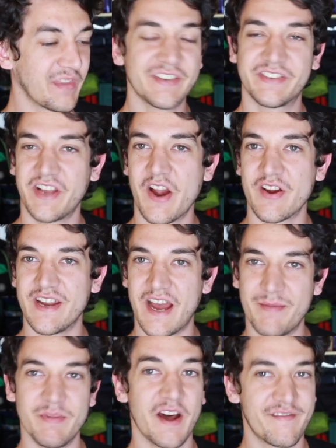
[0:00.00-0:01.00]
sorry,
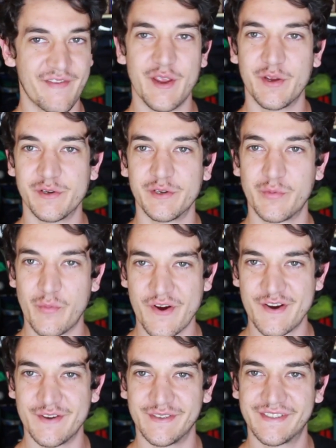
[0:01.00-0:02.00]
I'm not very good at
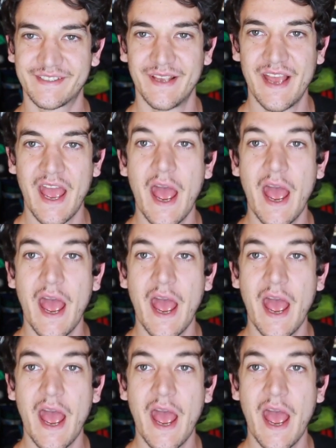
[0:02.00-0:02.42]
words.